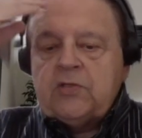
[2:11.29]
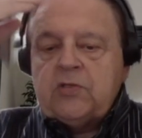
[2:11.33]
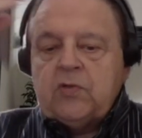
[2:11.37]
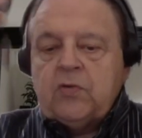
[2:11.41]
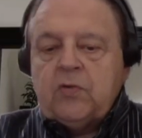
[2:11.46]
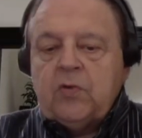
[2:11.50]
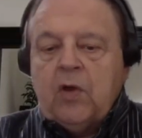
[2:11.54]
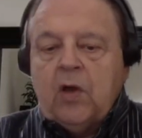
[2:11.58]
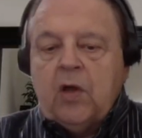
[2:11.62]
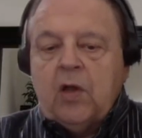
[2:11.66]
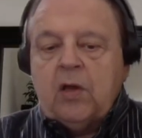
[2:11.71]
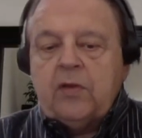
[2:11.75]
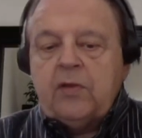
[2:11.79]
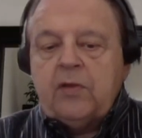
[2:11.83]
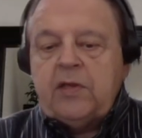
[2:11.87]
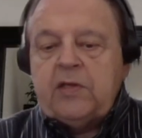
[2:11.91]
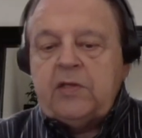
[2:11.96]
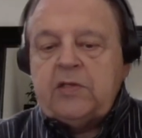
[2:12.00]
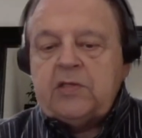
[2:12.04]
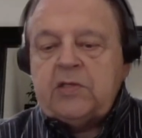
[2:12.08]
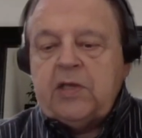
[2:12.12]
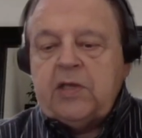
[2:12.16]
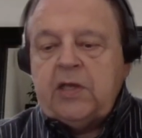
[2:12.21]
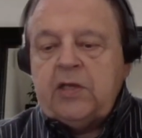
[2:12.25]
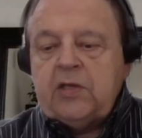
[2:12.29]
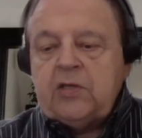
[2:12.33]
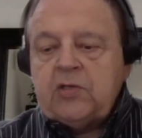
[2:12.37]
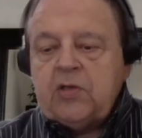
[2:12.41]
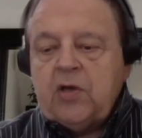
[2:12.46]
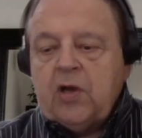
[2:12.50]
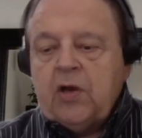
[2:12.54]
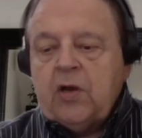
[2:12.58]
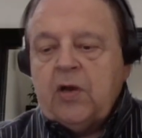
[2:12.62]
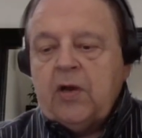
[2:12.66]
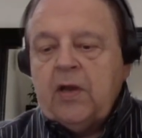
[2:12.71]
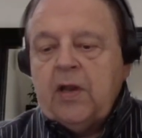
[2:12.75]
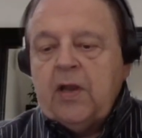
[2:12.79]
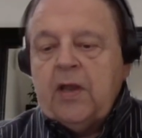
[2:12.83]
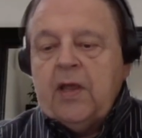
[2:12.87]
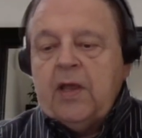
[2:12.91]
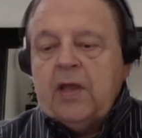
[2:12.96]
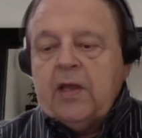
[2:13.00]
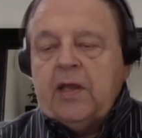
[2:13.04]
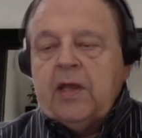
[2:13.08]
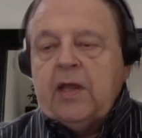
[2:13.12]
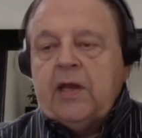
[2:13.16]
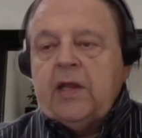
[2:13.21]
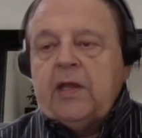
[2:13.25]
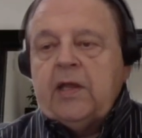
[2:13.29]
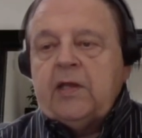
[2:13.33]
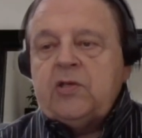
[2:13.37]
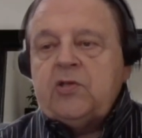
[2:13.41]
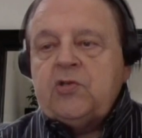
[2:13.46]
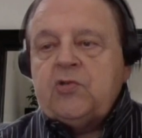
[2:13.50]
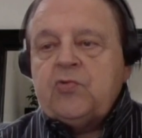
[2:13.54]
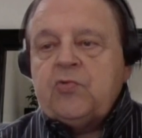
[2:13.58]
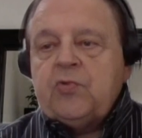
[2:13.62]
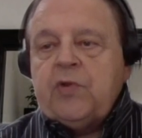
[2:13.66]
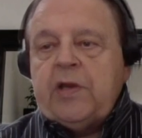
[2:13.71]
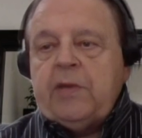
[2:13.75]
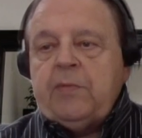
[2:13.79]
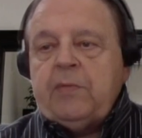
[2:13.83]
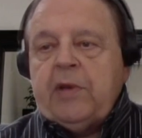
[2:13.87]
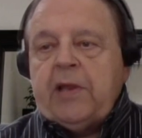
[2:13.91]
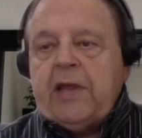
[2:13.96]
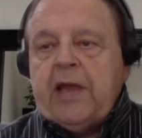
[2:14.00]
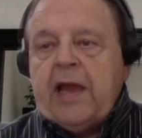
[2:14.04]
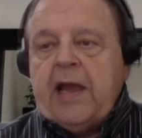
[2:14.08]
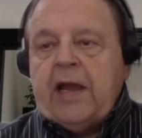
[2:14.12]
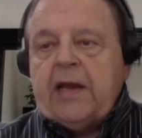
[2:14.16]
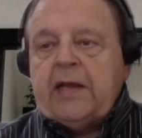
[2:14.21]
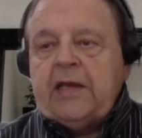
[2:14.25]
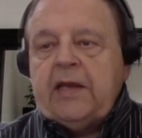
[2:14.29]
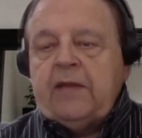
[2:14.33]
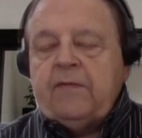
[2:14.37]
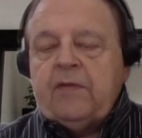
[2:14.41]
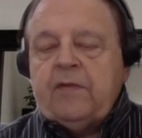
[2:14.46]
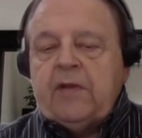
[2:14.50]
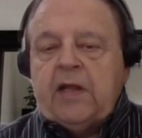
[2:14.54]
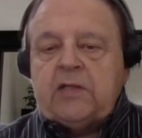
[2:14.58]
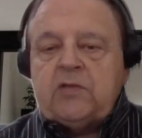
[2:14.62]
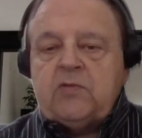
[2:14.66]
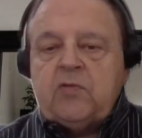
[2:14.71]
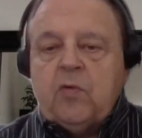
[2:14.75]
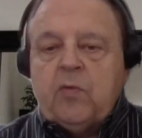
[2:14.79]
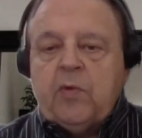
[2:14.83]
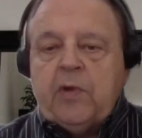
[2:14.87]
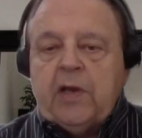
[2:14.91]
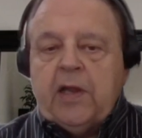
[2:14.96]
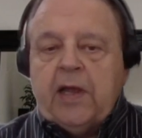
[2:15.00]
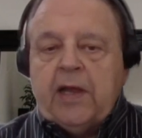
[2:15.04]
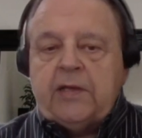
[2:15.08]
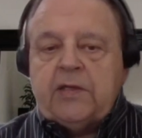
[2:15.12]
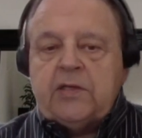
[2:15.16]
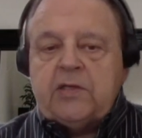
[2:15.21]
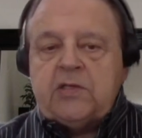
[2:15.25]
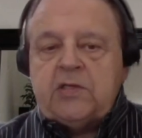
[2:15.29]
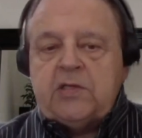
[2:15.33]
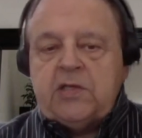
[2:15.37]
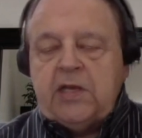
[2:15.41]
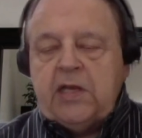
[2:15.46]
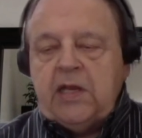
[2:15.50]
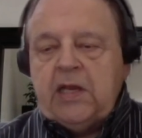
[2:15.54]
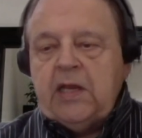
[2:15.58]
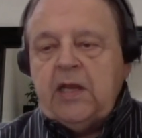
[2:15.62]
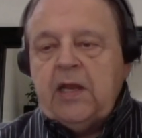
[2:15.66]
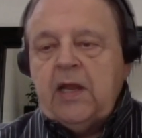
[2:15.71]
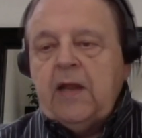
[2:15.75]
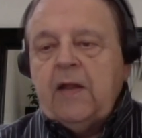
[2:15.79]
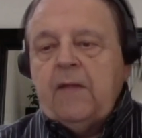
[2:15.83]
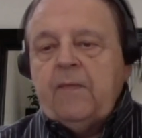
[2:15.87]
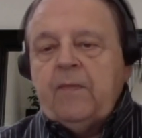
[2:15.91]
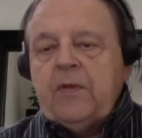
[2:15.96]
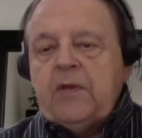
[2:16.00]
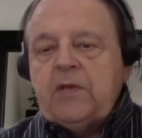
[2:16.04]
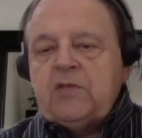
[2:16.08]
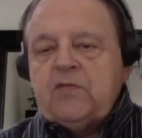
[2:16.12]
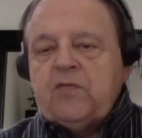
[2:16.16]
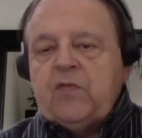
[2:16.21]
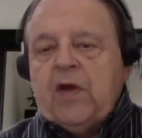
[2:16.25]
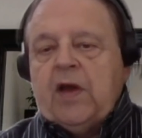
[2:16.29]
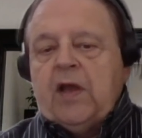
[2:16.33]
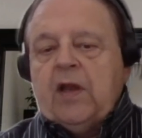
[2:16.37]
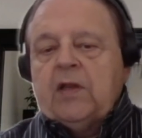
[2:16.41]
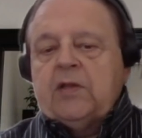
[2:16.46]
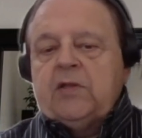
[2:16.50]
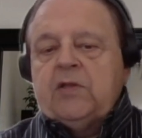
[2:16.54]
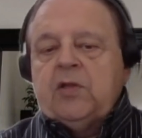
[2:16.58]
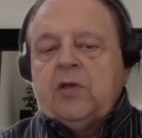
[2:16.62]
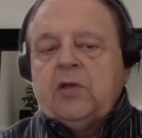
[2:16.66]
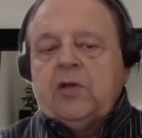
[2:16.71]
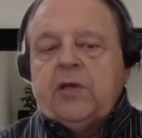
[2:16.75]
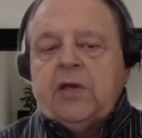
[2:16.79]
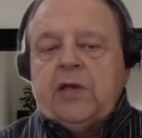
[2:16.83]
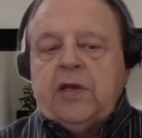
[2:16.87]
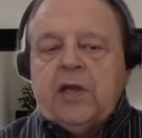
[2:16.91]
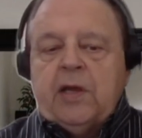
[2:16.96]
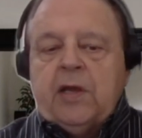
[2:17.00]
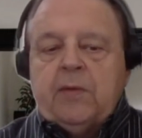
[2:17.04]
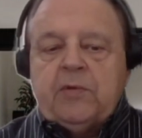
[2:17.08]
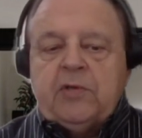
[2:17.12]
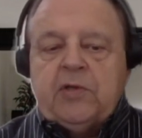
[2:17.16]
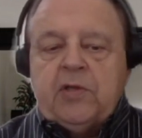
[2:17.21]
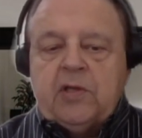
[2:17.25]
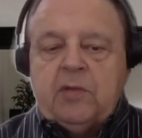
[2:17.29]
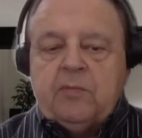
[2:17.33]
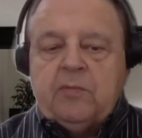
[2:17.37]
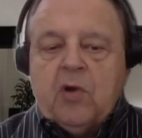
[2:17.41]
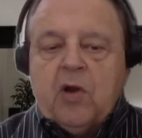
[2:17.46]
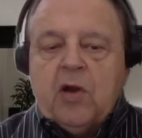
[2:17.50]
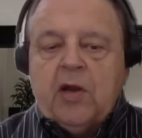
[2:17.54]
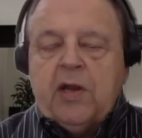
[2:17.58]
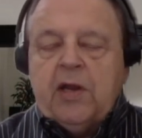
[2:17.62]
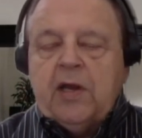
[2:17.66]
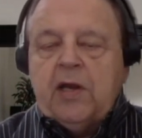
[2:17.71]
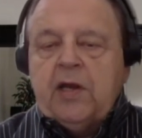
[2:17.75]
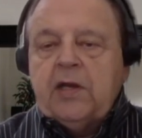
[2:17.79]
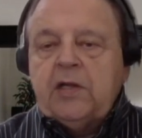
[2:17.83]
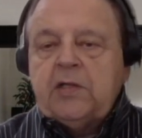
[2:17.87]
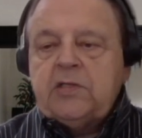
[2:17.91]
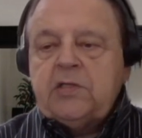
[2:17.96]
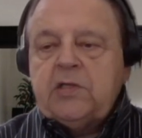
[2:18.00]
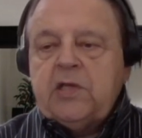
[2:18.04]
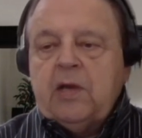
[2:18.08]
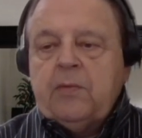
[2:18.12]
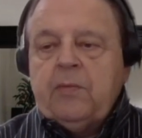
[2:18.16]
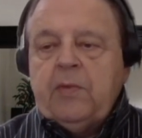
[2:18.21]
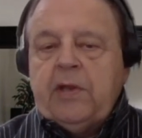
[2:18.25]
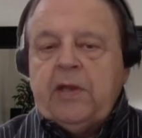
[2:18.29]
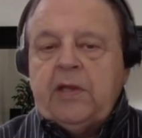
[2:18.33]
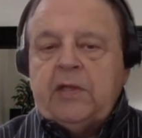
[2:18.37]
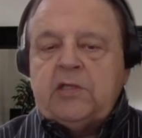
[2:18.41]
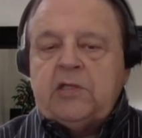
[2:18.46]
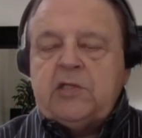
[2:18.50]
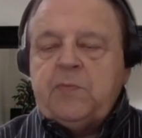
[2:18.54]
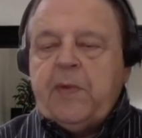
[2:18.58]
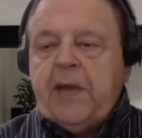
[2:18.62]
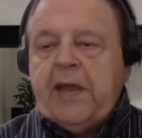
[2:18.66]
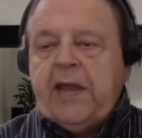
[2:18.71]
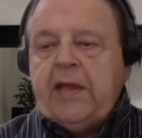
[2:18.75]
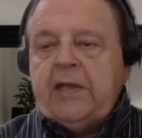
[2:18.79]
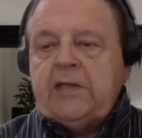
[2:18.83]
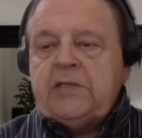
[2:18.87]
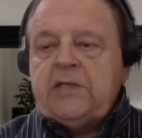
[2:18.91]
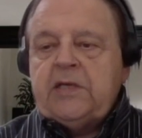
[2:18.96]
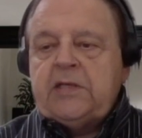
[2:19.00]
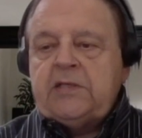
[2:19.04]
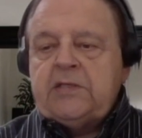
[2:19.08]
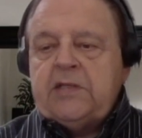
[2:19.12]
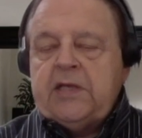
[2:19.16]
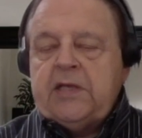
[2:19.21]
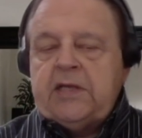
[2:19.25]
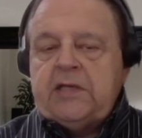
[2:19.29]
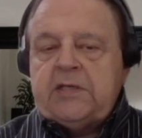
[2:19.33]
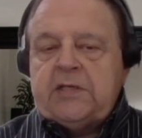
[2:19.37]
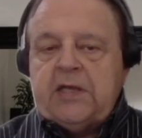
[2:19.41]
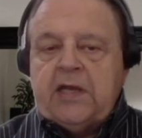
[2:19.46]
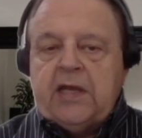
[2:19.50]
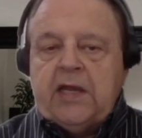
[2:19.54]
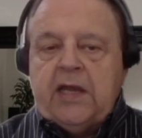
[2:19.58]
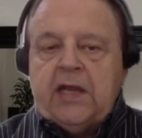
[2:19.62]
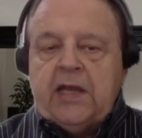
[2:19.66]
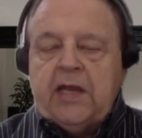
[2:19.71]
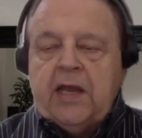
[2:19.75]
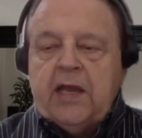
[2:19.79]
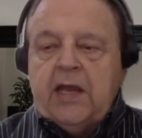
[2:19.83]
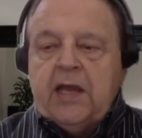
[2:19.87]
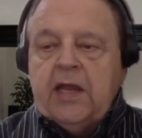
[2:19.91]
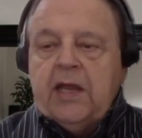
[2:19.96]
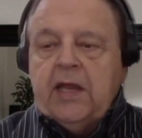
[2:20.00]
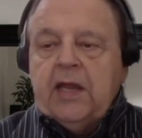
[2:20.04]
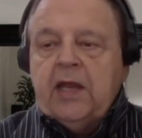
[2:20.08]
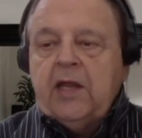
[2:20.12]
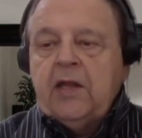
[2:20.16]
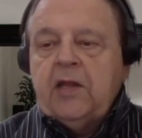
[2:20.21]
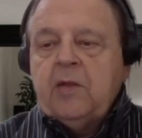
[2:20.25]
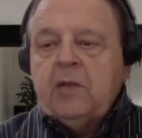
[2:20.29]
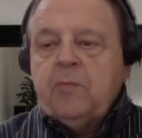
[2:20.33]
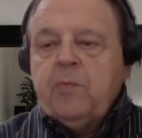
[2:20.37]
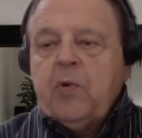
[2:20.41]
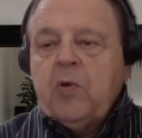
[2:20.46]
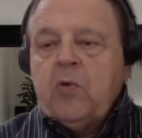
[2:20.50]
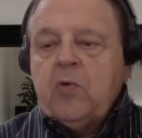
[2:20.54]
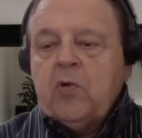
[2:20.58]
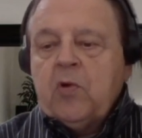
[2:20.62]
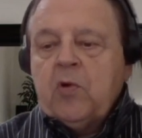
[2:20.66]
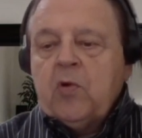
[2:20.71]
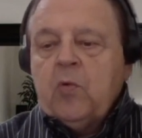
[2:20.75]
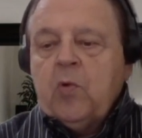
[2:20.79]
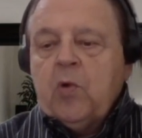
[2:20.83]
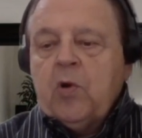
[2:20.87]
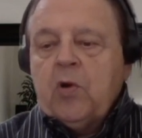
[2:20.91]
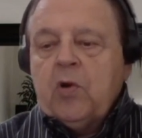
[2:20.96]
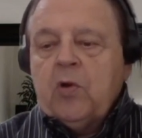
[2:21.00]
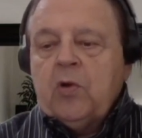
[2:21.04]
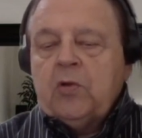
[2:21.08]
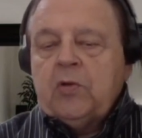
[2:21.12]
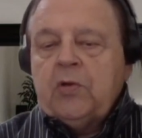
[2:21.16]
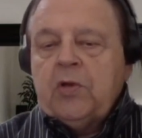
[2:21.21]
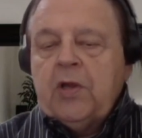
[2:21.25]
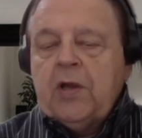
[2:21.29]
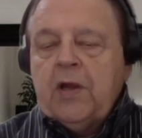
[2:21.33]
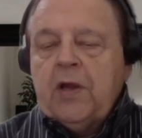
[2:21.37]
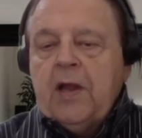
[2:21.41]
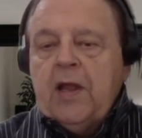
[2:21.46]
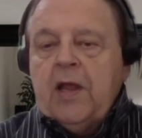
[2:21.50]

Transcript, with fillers: So all of these things are getting extremely active, and that's what we like to see is volatility coming to the market, and it's coming in spades, as they say in the poker world.